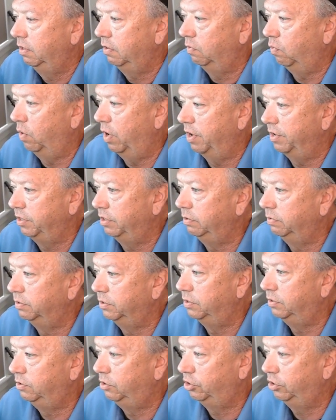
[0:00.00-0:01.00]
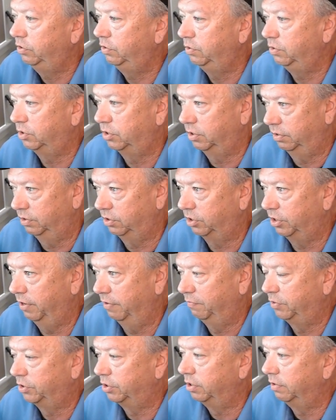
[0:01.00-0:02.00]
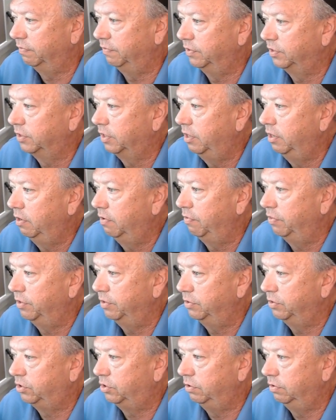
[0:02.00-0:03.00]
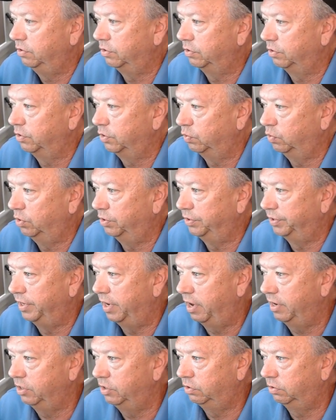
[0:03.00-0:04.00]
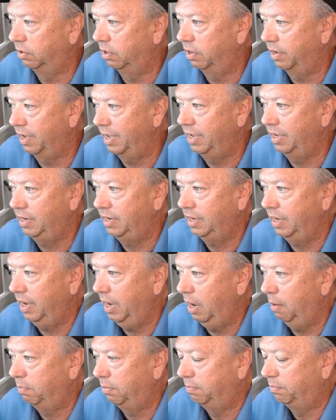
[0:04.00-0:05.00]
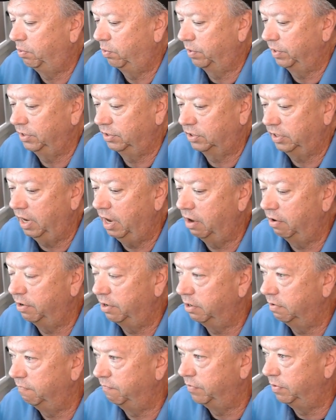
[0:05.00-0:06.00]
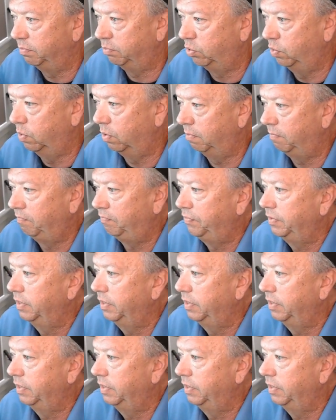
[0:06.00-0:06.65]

while you would choose self-service, those users will not draw any app points out of the pool.